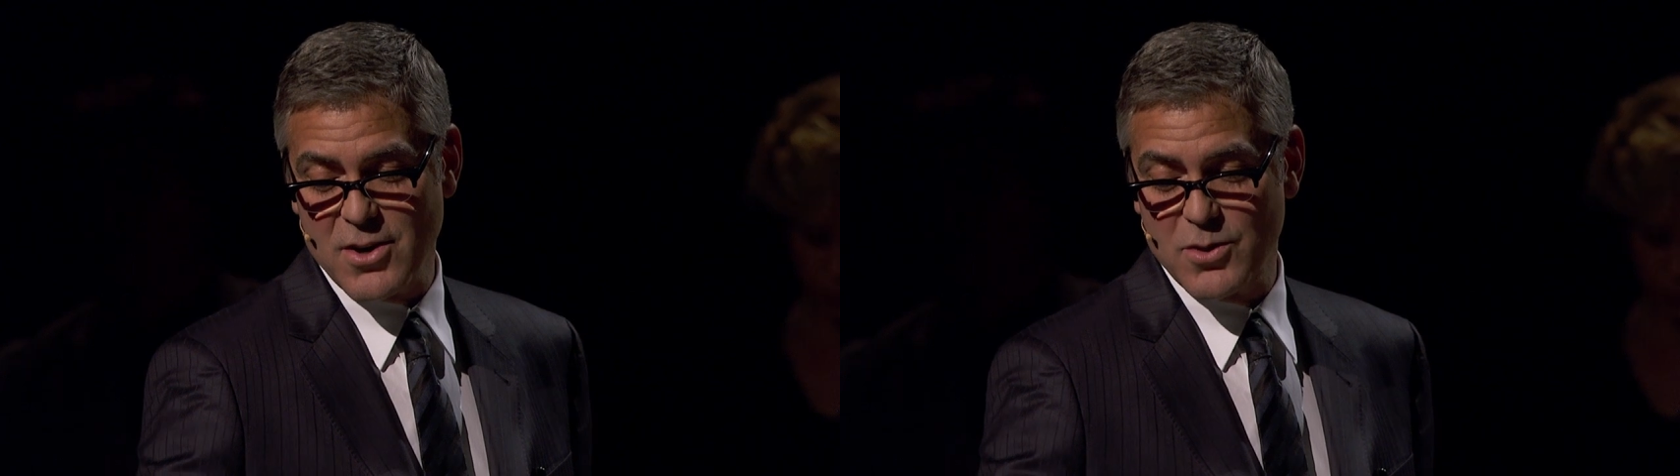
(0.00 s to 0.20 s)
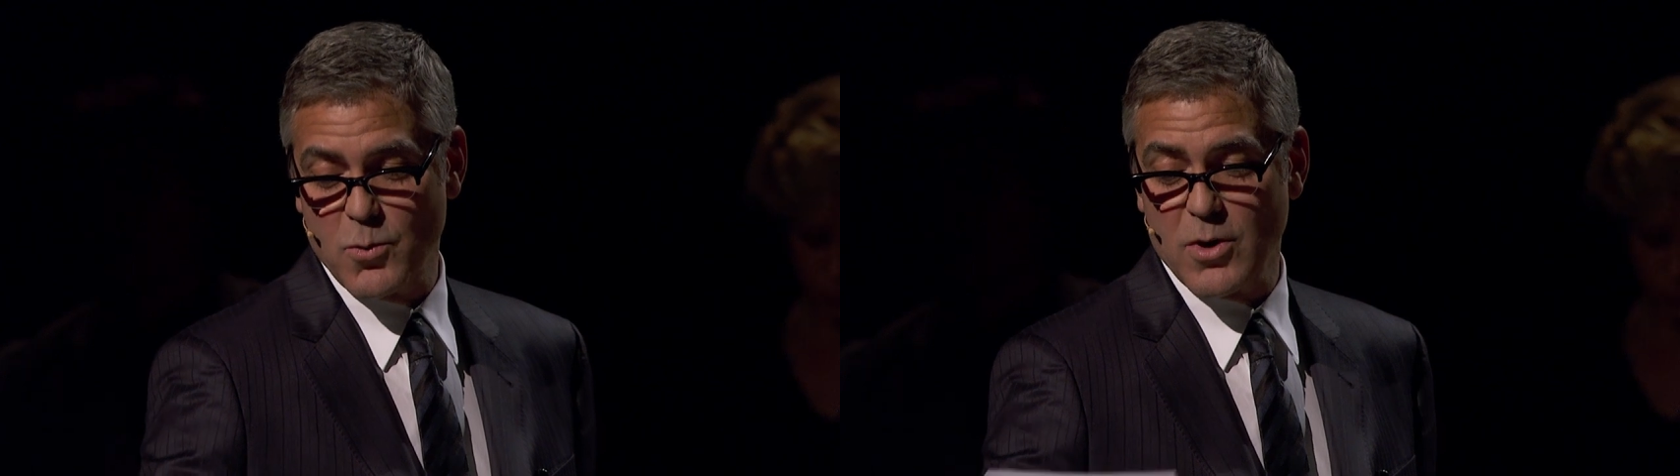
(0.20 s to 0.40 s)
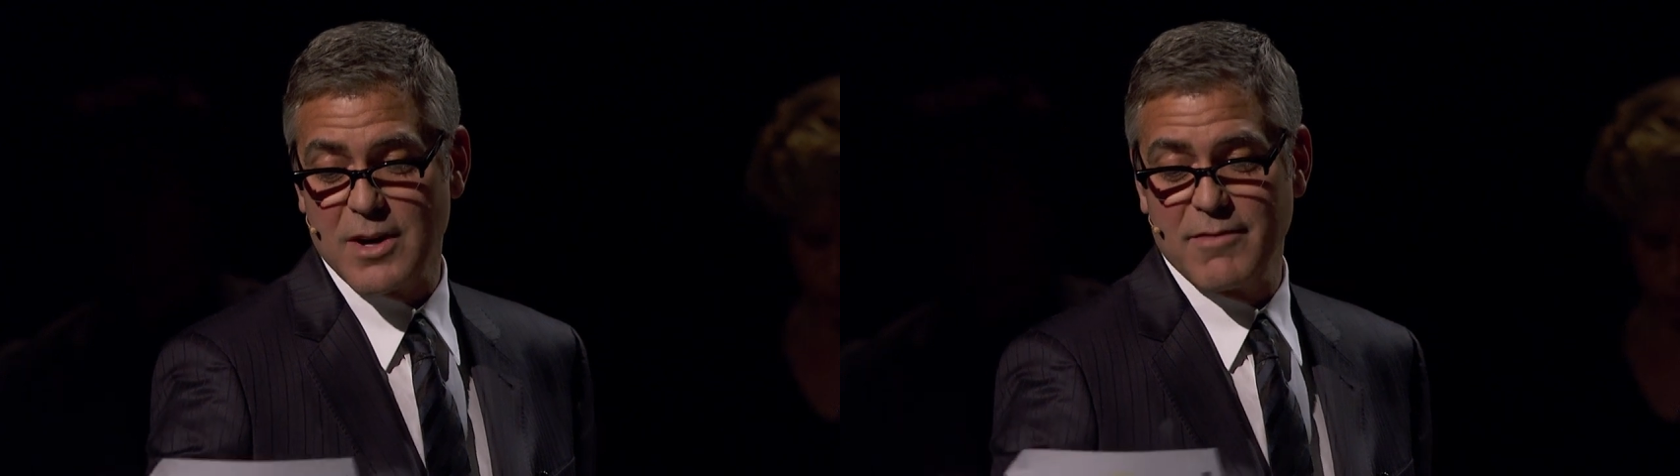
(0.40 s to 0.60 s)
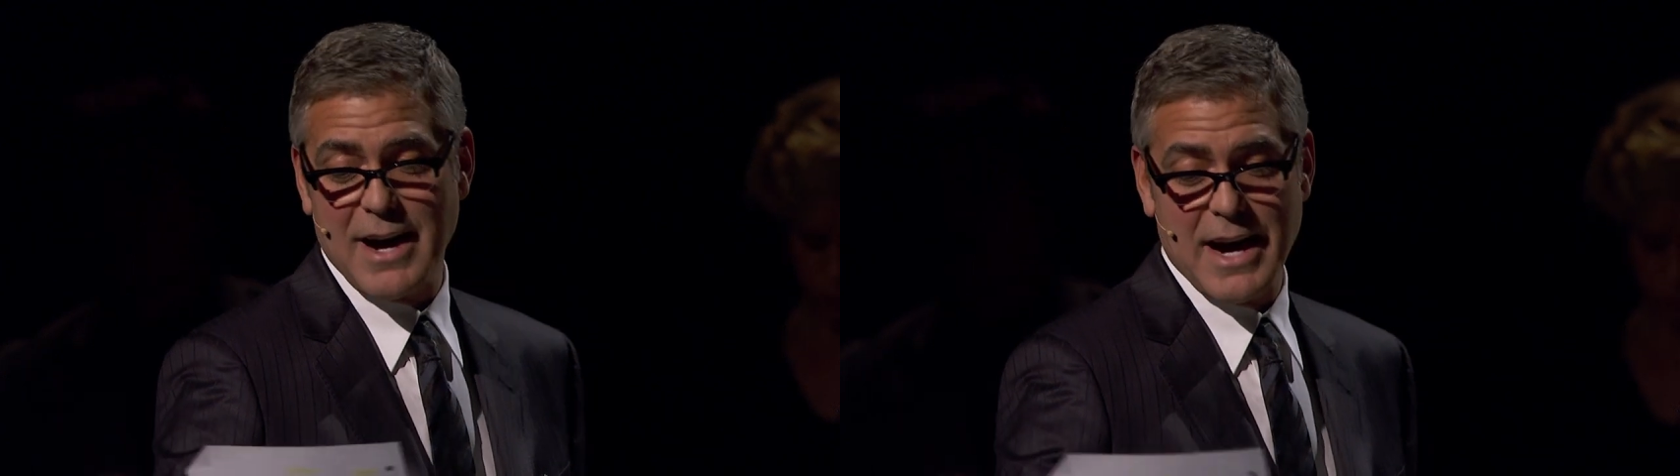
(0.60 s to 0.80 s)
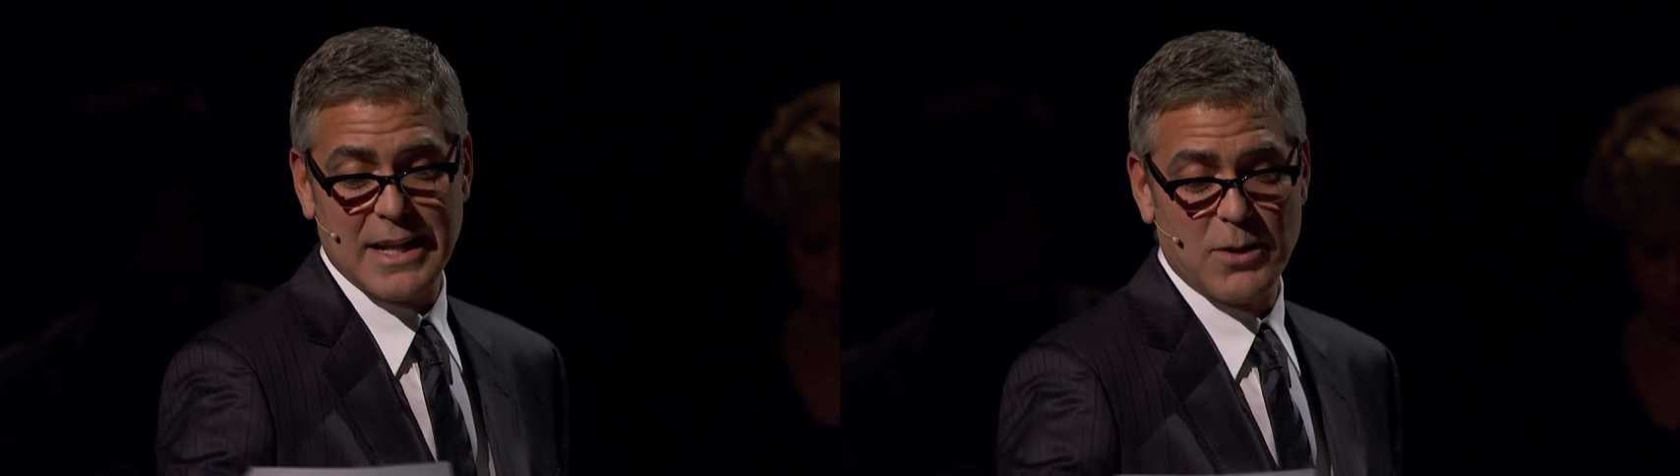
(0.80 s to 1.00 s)
on the work of
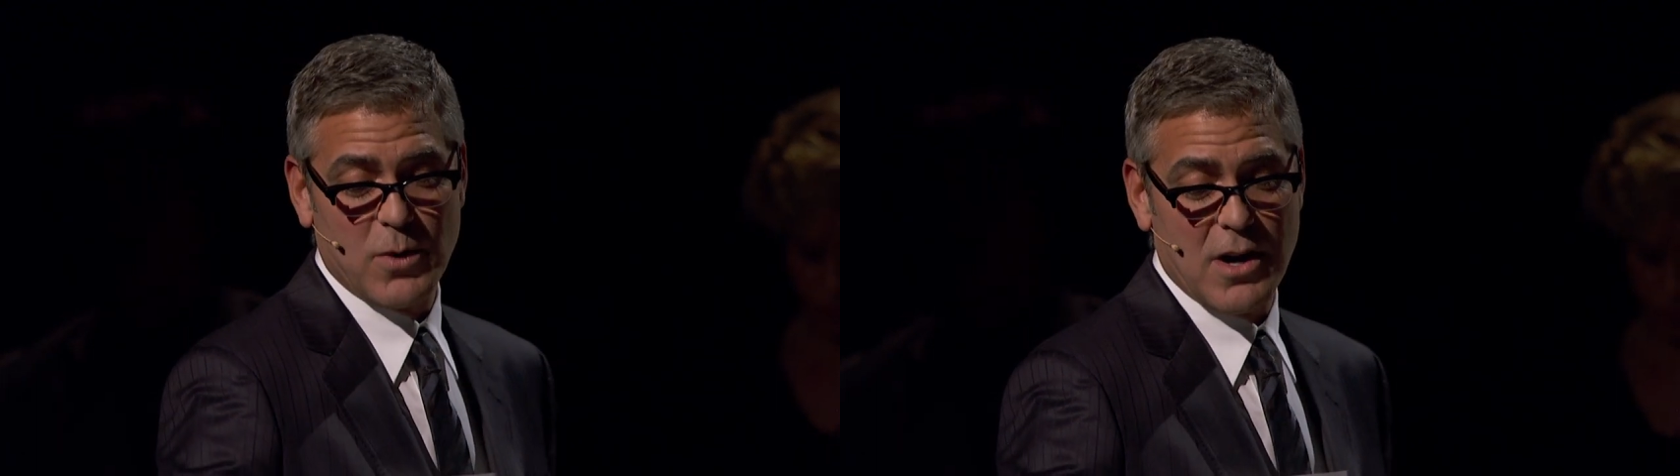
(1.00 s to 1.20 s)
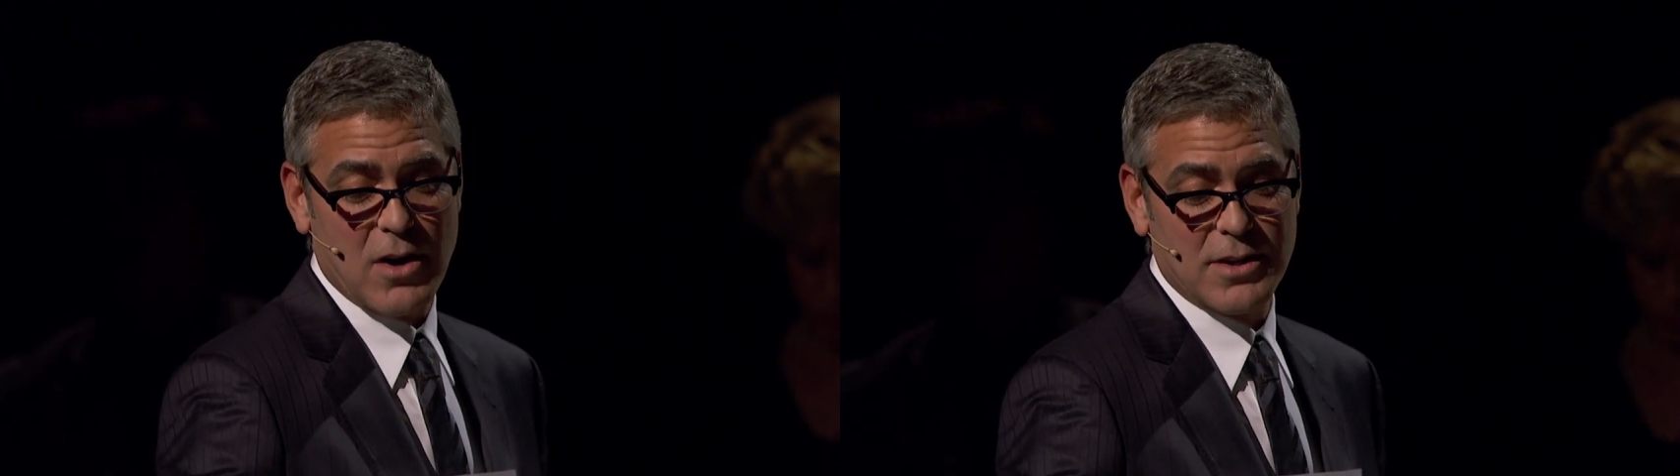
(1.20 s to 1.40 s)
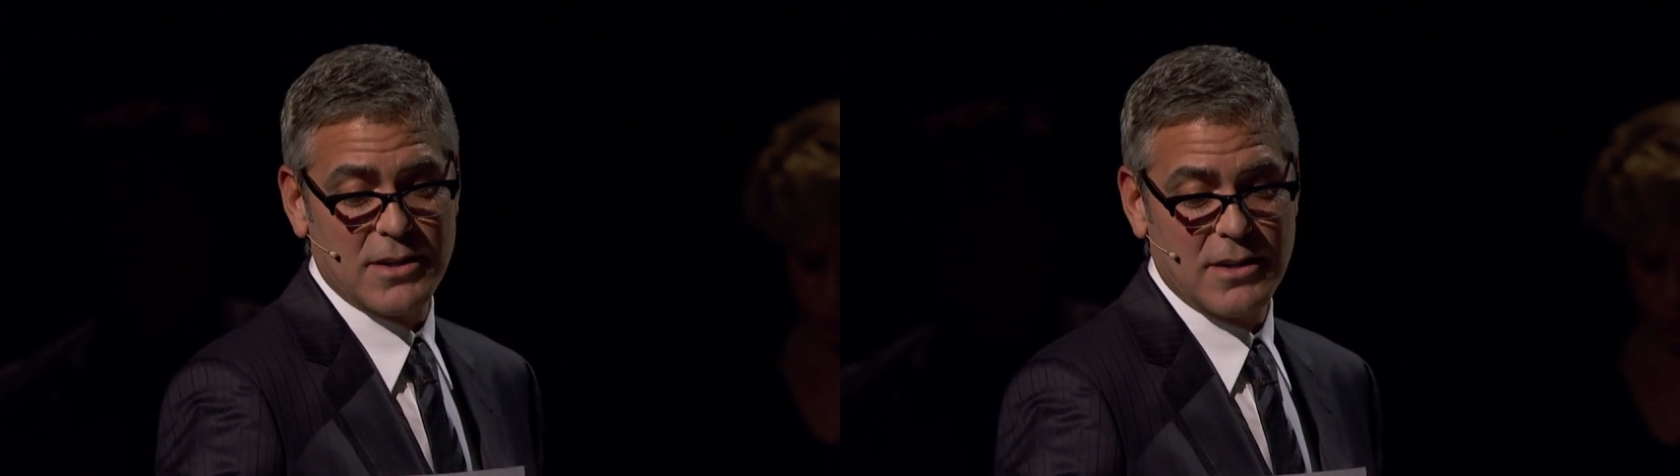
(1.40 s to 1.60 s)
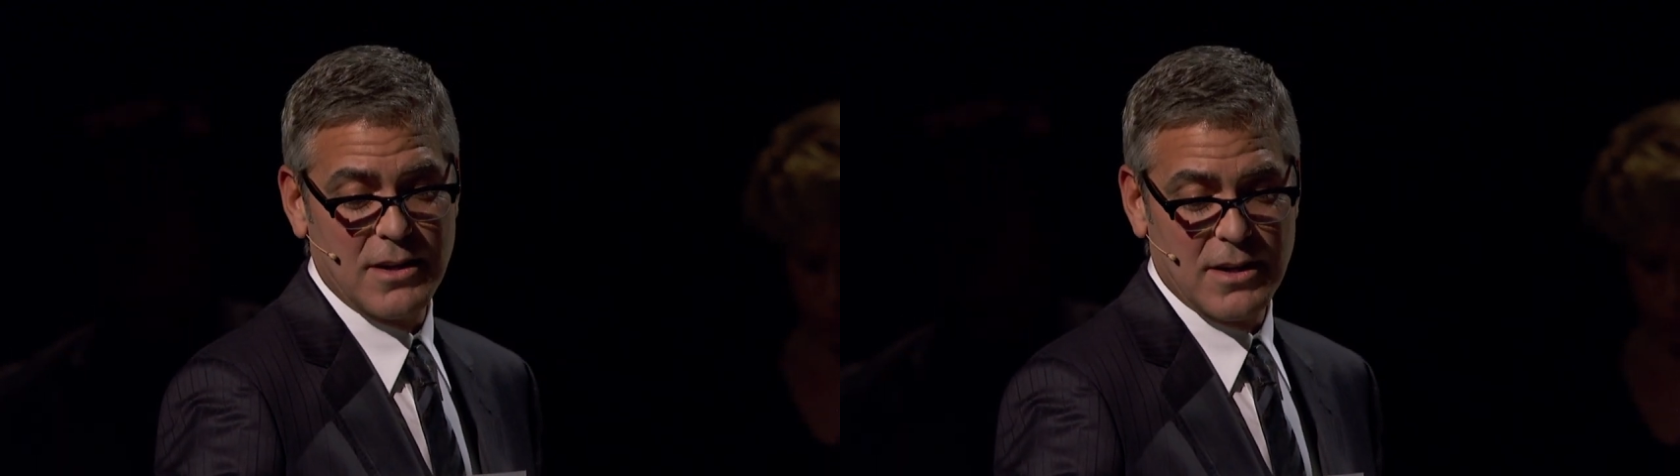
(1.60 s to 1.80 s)
highly regarded